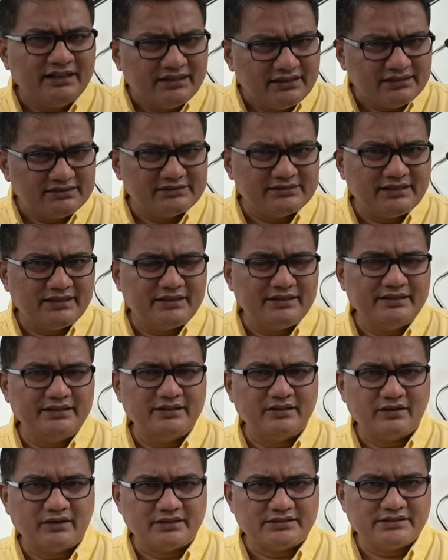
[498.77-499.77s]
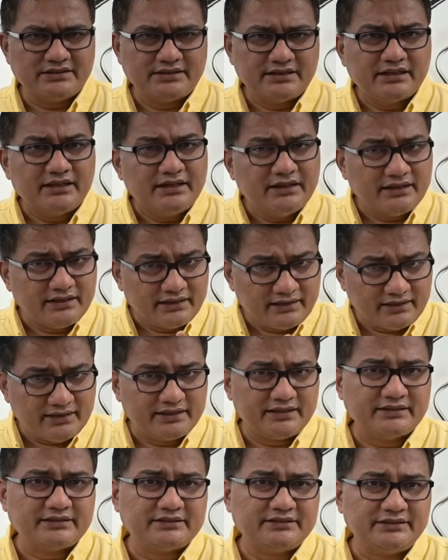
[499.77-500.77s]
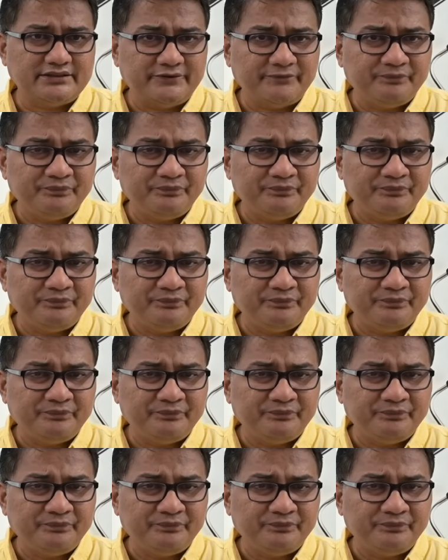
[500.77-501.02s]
Is there any logic? Let us see.